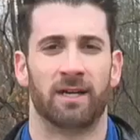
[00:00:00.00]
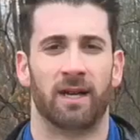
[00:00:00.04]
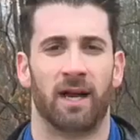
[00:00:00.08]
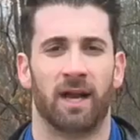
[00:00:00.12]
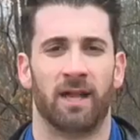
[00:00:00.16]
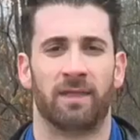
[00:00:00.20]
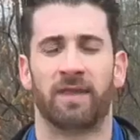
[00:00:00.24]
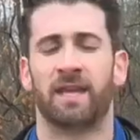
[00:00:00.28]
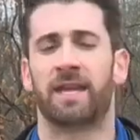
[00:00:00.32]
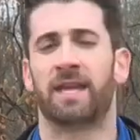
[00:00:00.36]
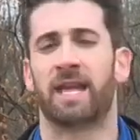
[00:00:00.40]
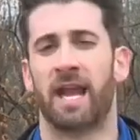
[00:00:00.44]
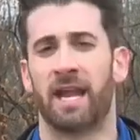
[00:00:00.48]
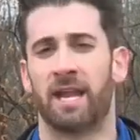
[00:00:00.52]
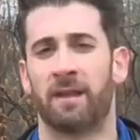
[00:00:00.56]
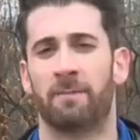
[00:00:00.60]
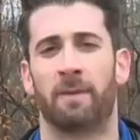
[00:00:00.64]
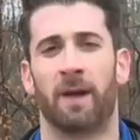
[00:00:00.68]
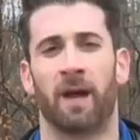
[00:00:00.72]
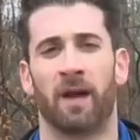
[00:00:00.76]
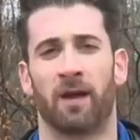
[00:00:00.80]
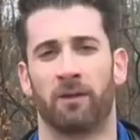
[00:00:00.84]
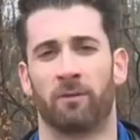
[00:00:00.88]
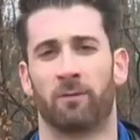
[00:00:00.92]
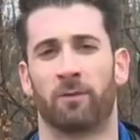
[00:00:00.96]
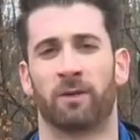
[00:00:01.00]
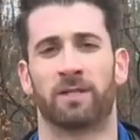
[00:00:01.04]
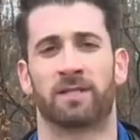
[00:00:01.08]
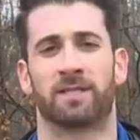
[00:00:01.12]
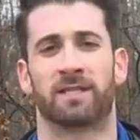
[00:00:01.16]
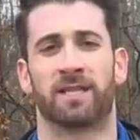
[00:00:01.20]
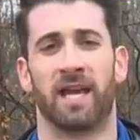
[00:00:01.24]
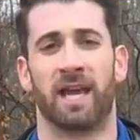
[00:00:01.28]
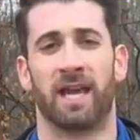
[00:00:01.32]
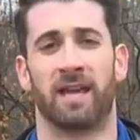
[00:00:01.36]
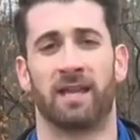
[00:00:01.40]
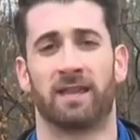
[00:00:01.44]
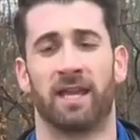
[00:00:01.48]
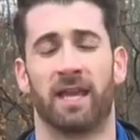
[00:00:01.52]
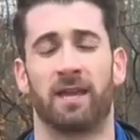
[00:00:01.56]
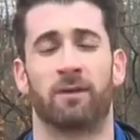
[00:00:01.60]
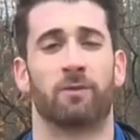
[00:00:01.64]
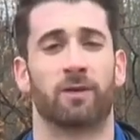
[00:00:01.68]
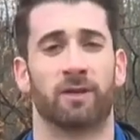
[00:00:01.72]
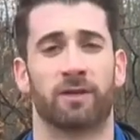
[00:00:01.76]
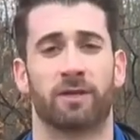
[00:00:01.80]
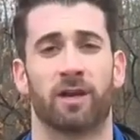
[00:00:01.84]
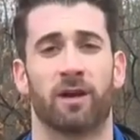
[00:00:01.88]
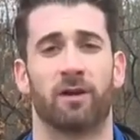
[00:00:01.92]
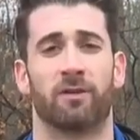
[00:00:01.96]
I think any parent would say they
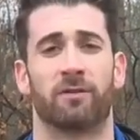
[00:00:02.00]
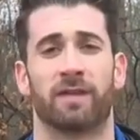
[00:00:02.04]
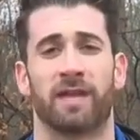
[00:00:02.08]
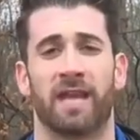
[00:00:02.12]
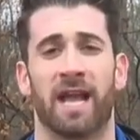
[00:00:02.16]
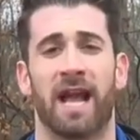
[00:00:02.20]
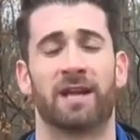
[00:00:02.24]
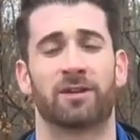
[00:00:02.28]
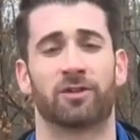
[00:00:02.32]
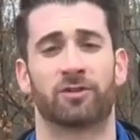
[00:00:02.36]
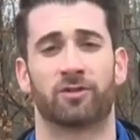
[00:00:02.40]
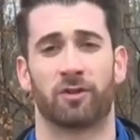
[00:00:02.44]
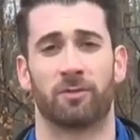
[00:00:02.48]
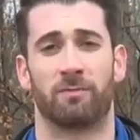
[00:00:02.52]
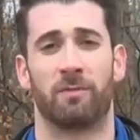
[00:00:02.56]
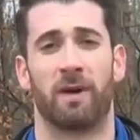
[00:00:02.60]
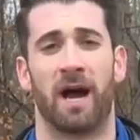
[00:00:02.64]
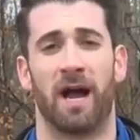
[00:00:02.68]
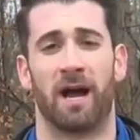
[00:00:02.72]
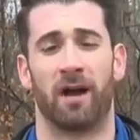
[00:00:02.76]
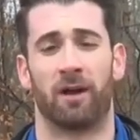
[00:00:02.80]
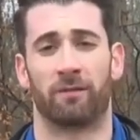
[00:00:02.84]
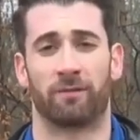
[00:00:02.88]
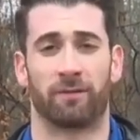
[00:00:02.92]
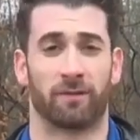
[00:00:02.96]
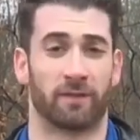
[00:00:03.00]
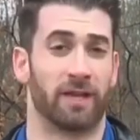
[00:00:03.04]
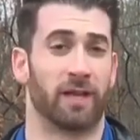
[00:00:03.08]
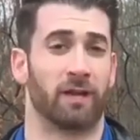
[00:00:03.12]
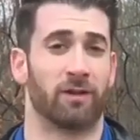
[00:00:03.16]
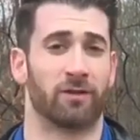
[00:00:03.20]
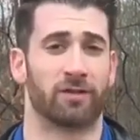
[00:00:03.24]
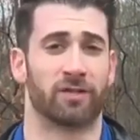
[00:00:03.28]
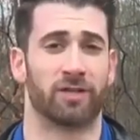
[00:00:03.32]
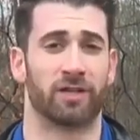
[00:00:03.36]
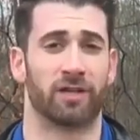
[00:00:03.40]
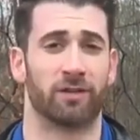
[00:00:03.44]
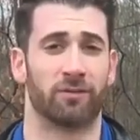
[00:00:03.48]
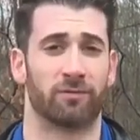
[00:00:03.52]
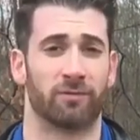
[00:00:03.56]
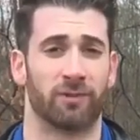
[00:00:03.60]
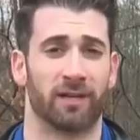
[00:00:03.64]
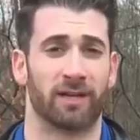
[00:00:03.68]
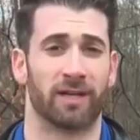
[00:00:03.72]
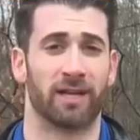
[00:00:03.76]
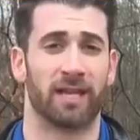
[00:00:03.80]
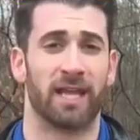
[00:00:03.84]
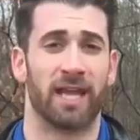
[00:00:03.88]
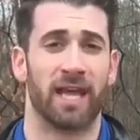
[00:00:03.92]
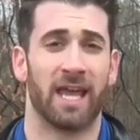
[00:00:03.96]
would go the extra mile for their
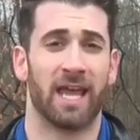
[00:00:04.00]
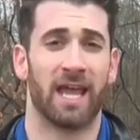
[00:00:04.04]
children.